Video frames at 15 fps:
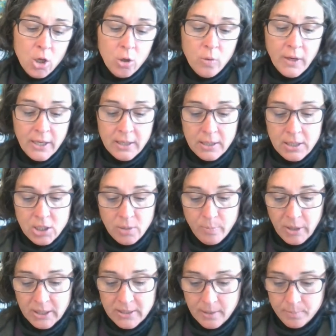Quickly, she
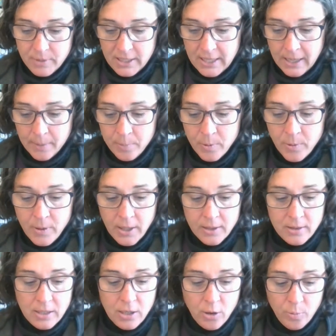picked up the apple
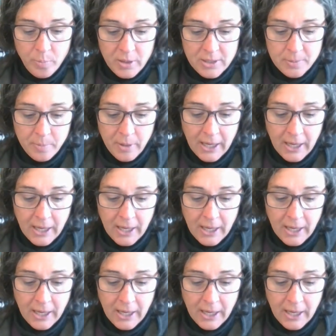and the opened